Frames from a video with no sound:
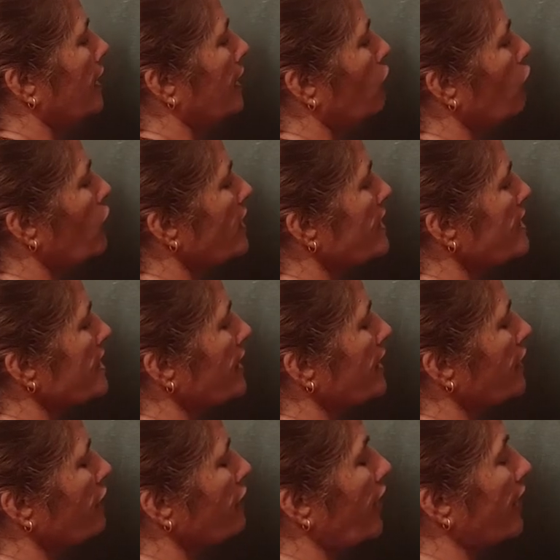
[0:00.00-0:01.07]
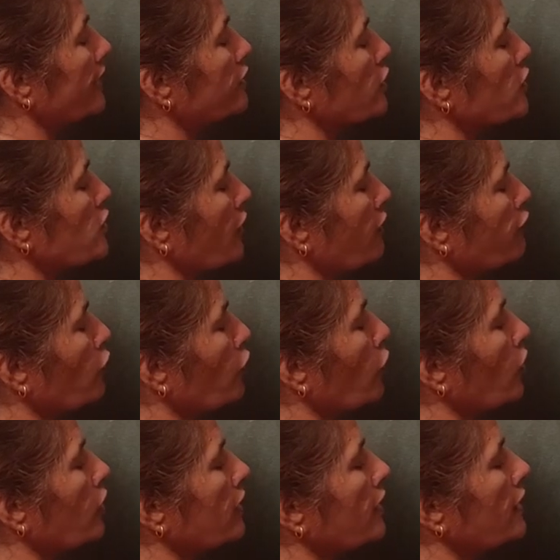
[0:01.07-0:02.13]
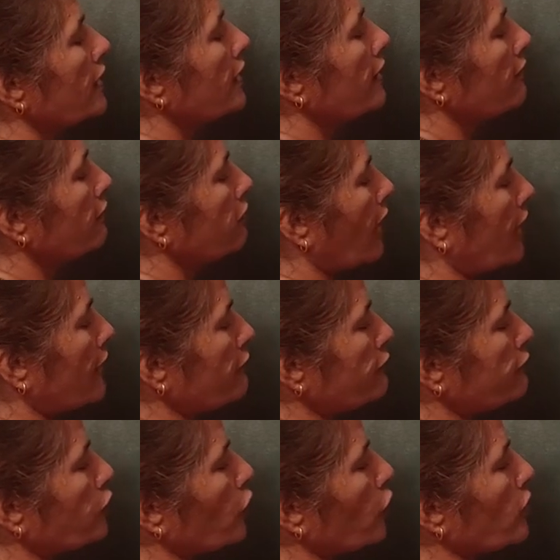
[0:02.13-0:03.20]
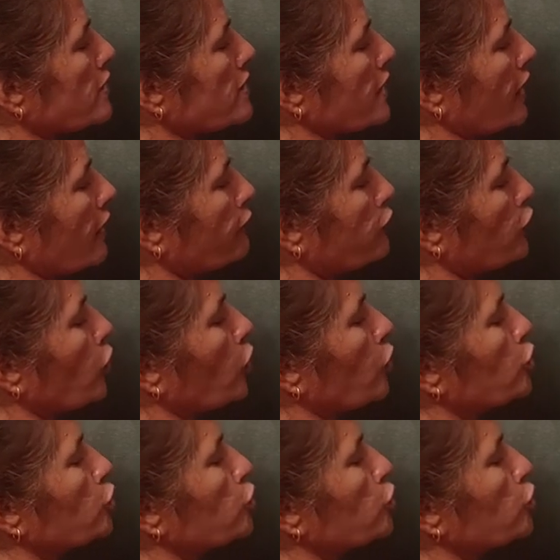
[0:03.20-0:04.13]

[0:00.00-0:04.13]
What is the factors of 4? 1 4s are 4,